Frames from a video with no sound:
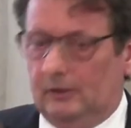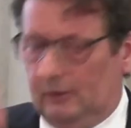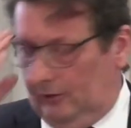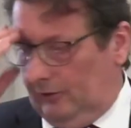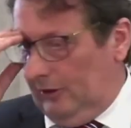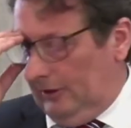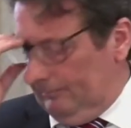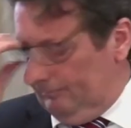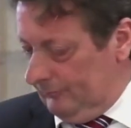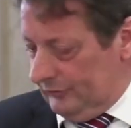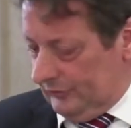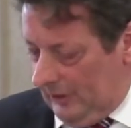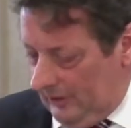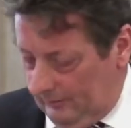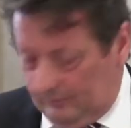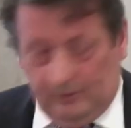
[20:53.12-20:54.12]
All right,
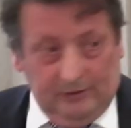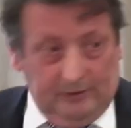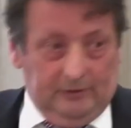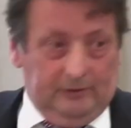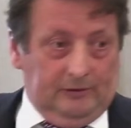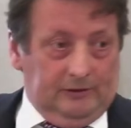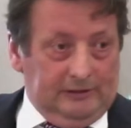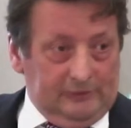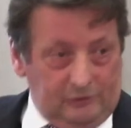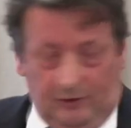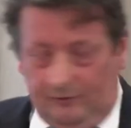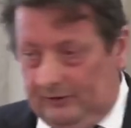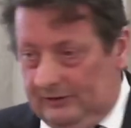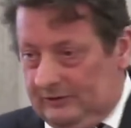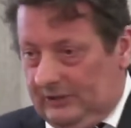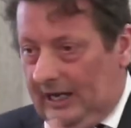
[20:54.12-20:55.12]
so he's got
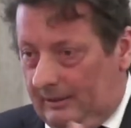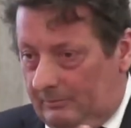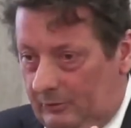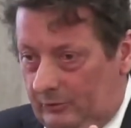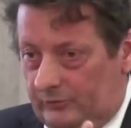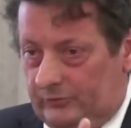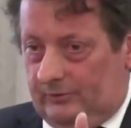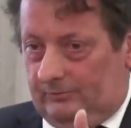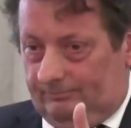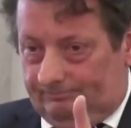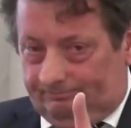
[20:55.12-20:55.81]
these animals,